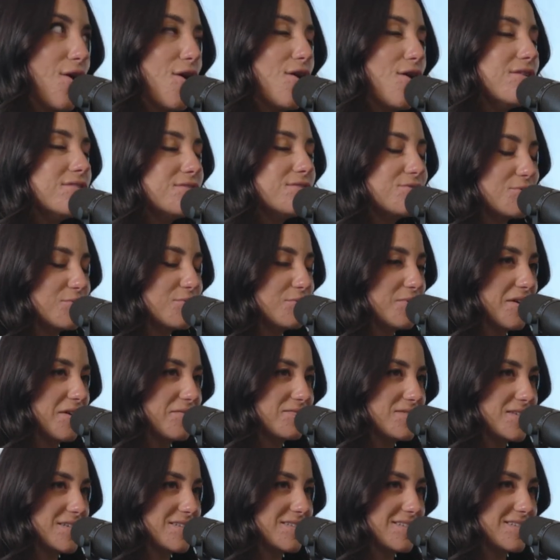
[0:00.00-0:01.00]
also
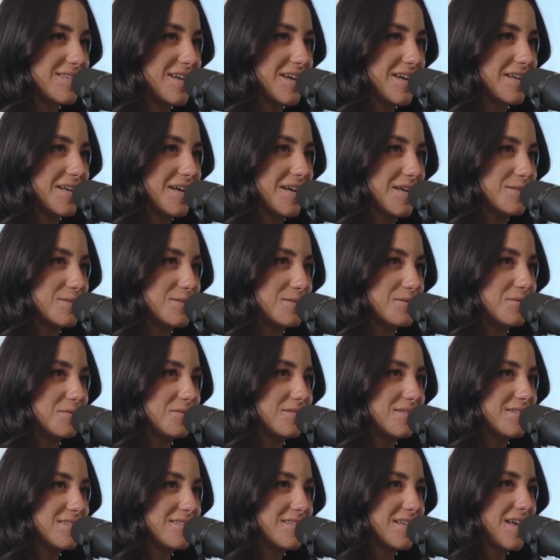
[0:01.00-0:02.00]
have done side
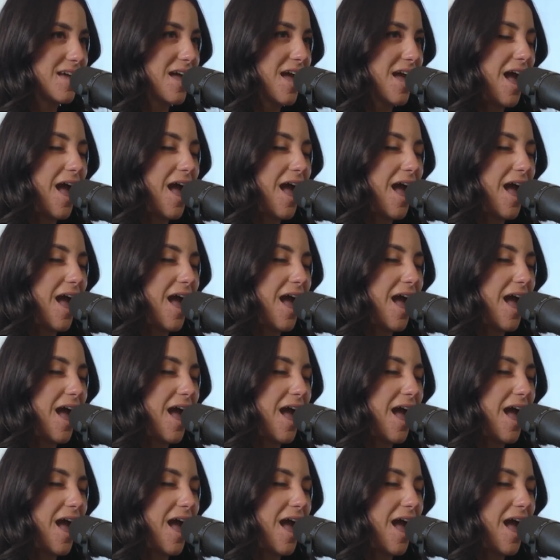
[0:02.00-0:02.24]
hustles. Yeah.